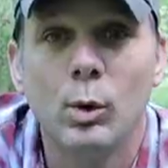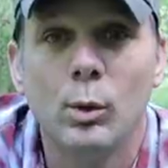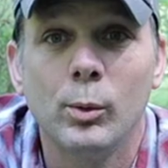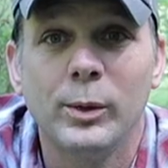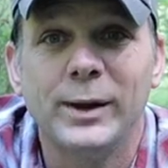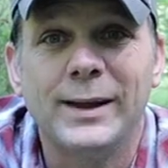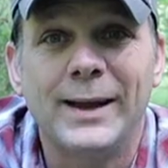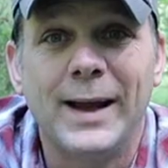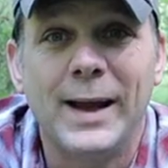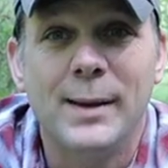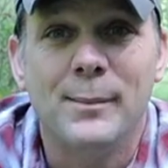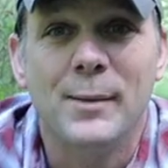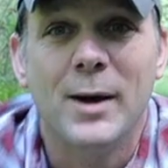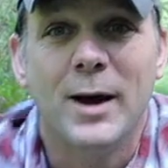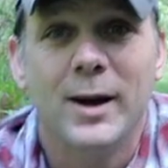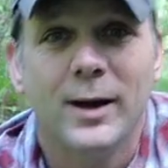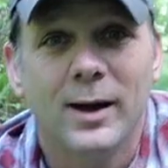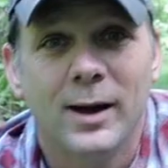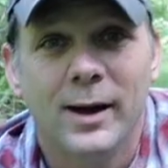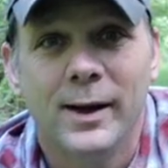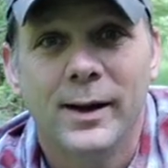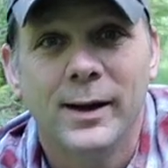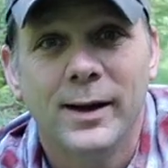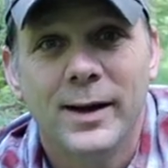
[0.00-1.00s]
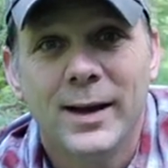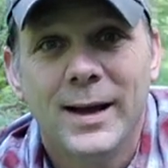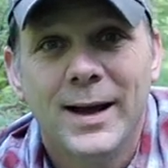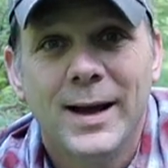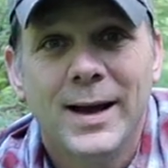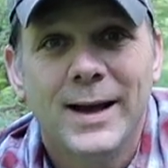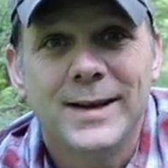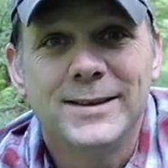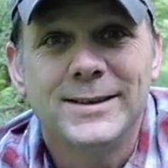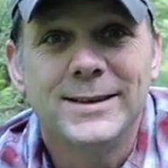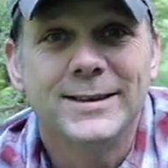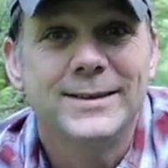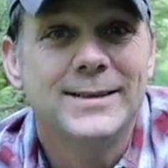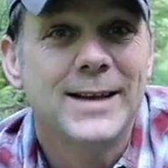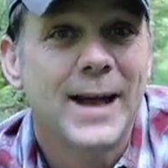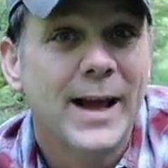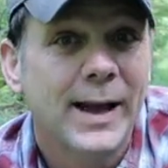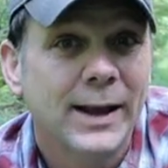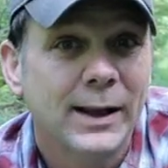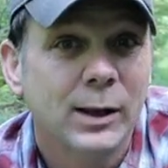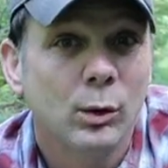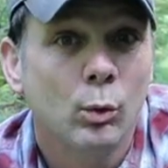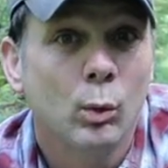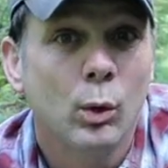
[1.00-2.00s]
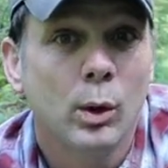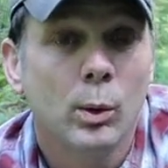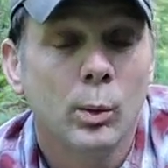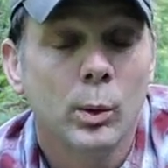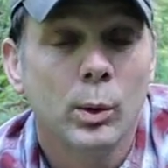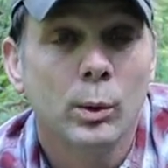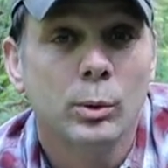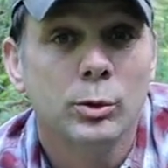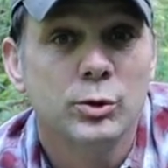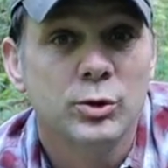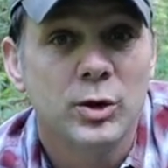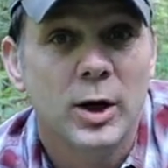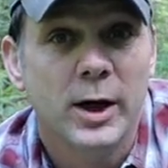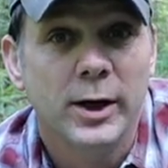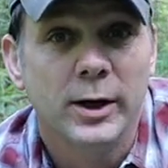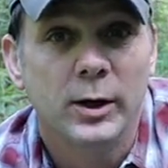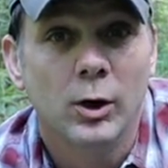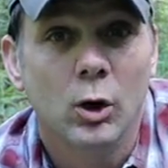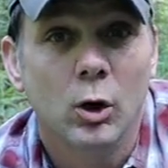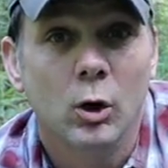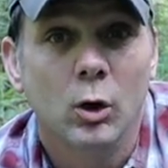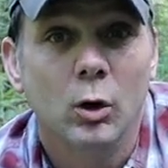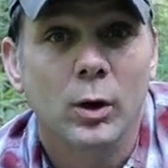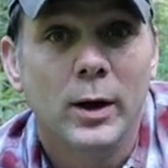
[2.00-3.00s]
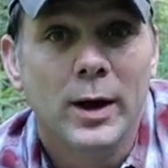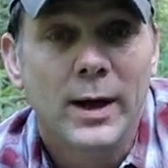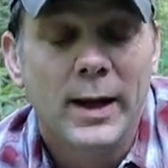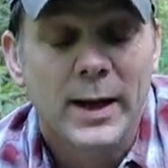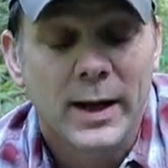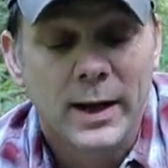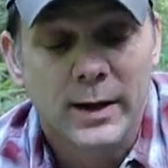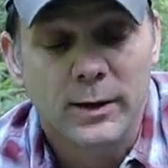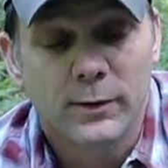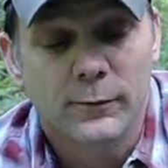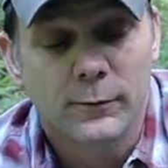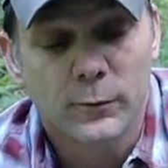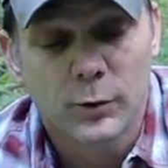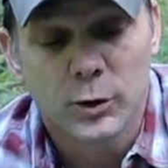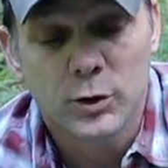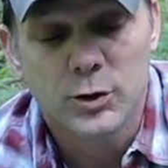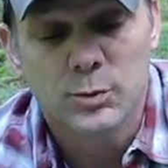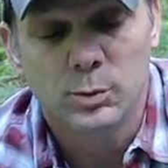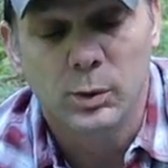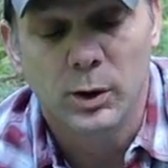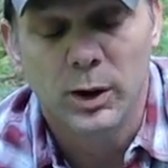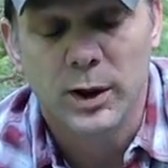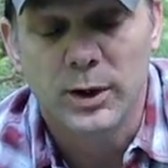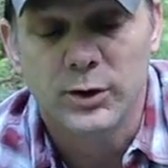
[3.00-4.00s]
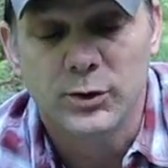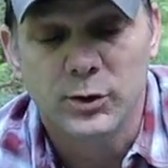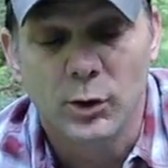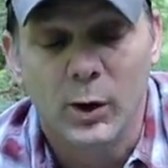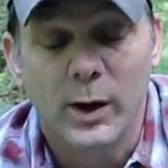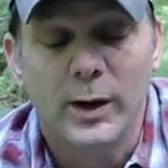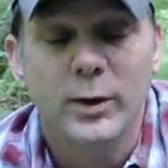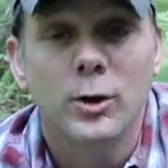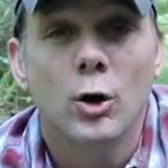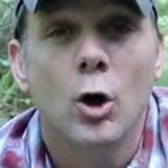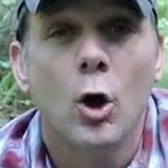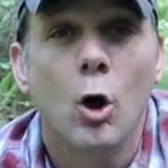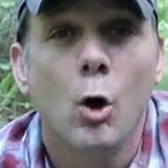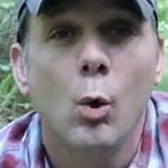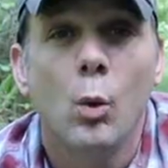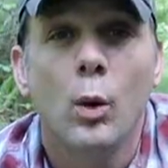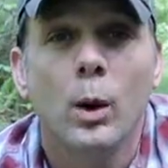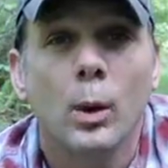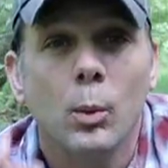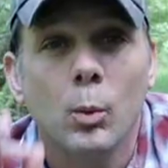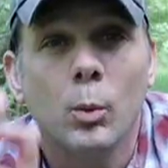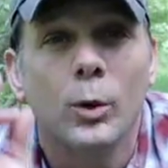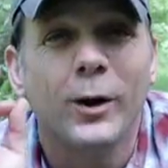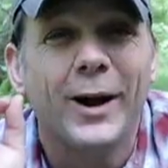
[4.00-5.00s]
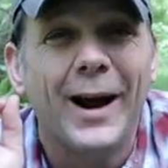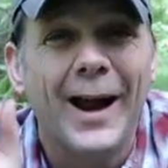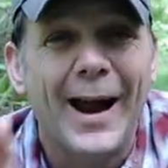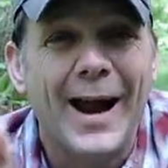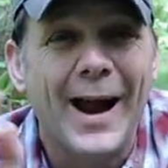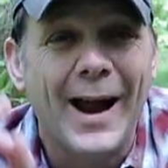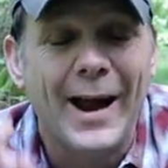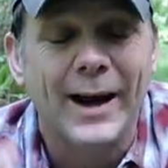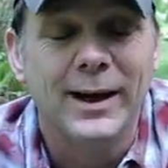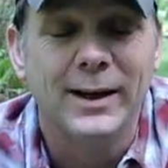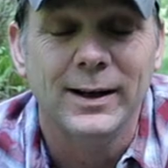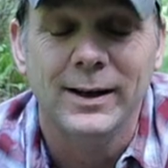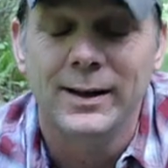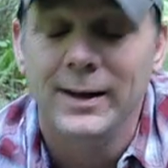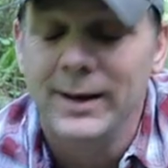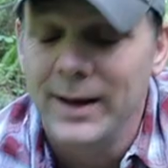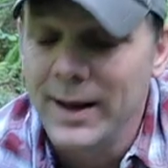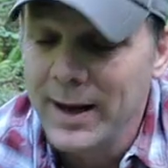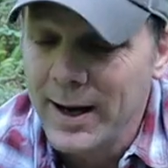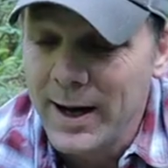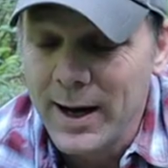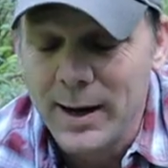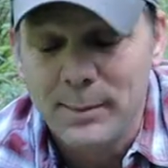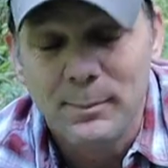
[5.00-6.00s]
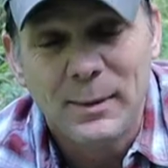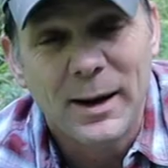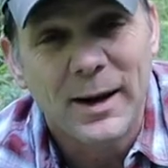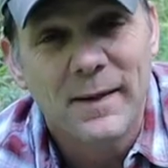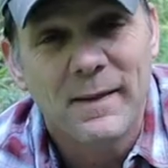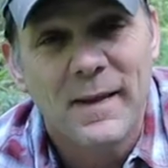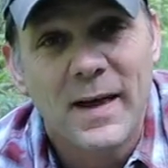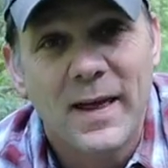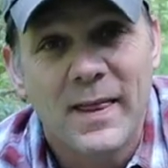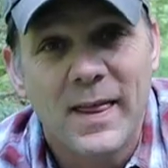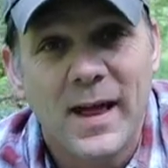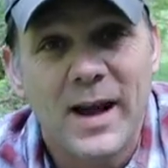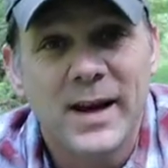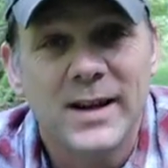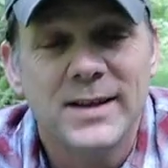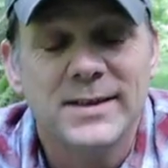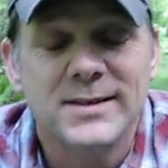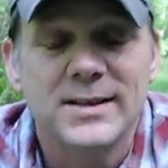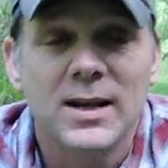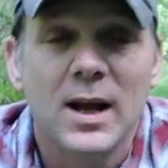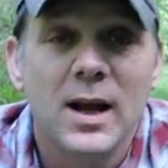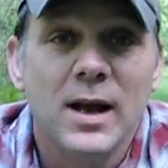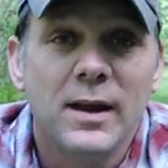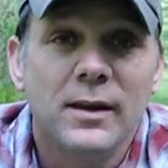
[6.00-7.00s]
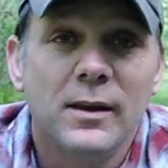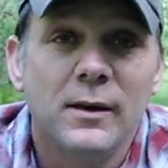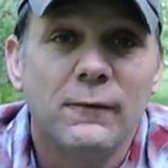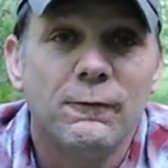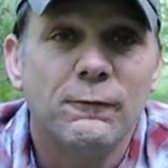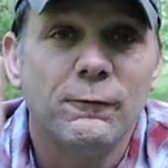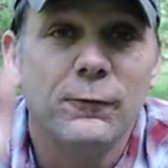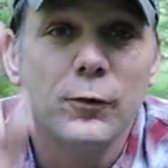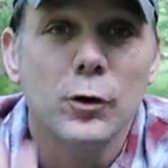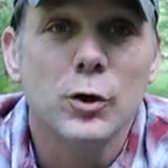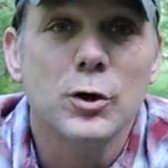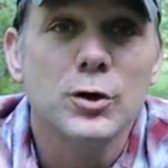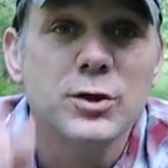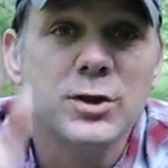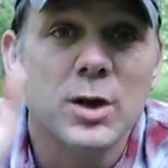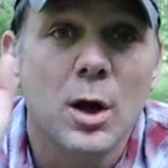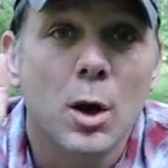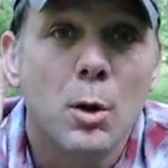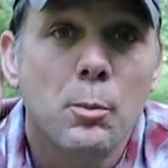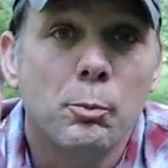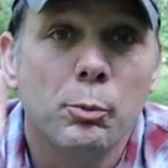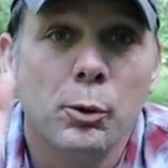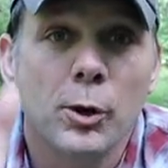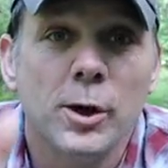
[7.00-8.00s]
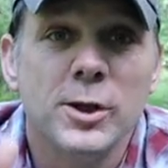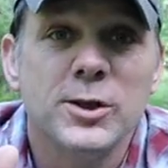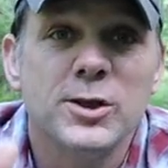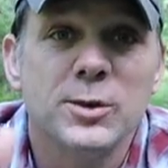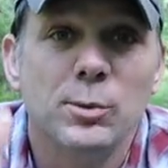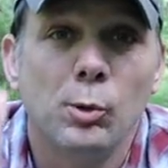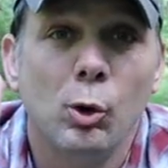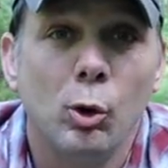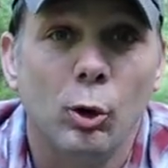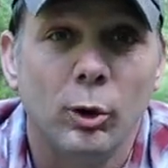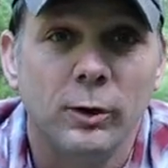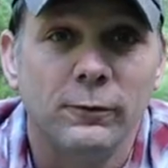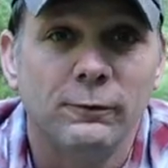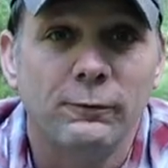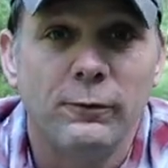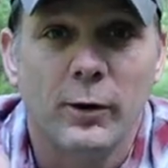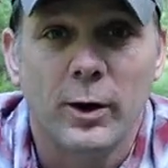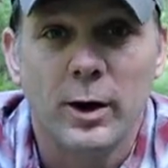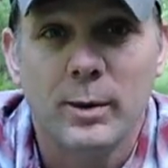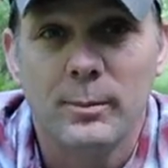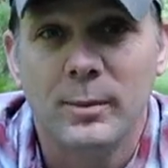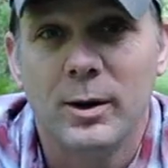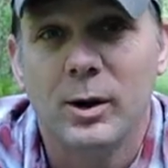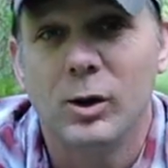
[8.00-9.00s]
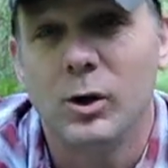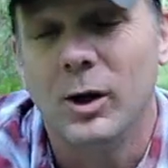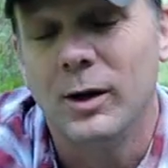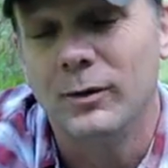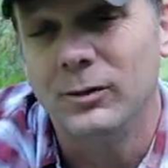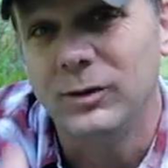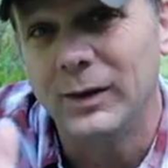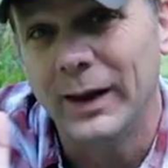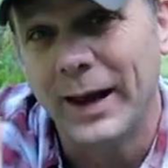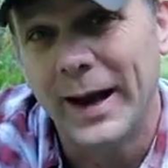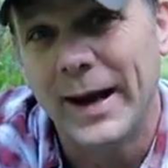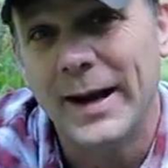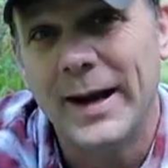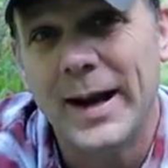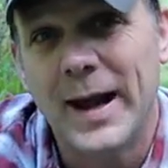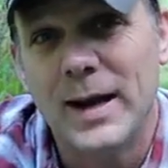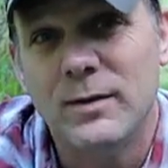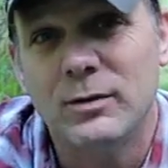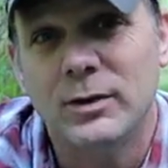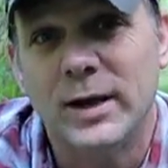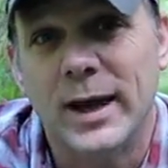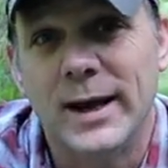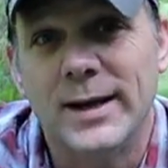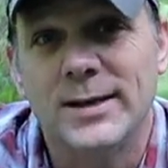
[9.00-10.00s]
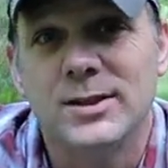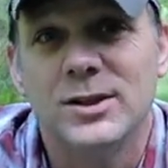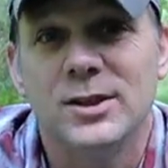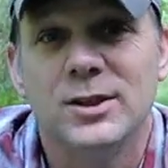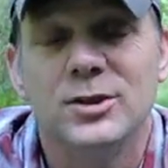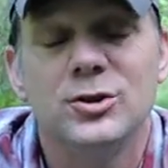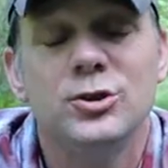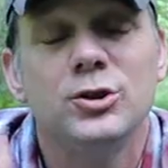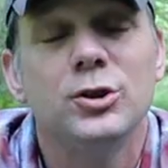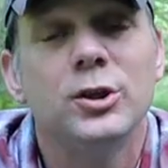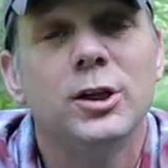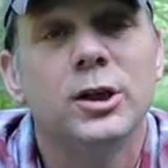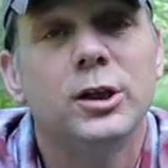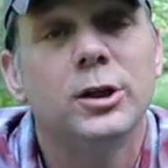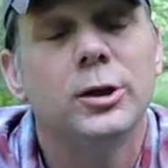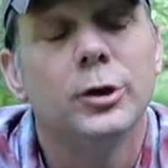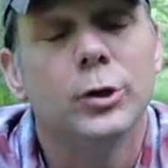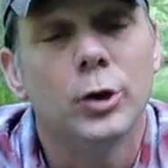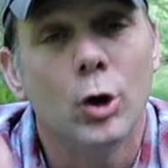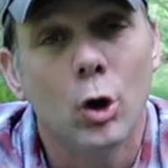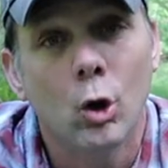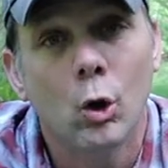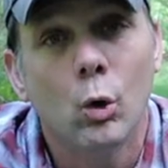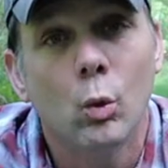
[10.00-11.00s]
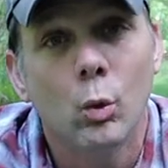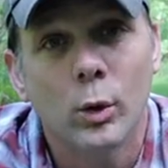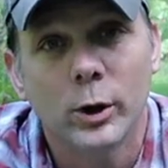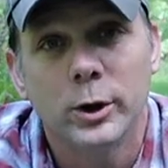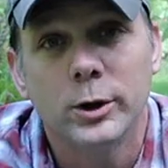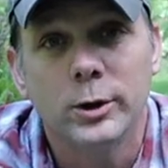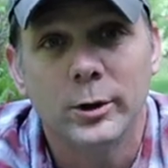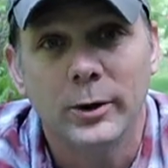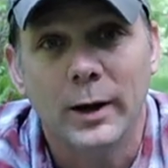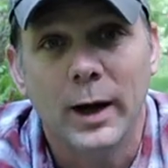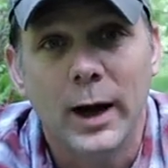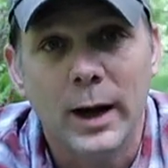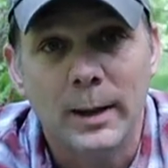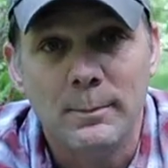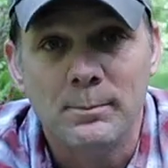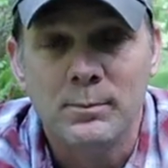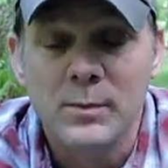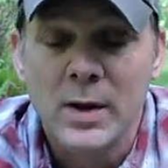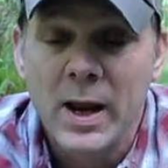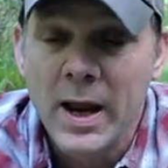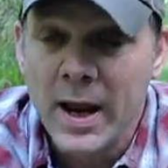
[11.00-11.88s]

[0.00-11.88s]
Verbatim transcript: where we came out at is exactly where we were trying to go in the first place. So I know where we're at, and man, that is the first principle or fundamental of land navigation, is you need to know where you're at.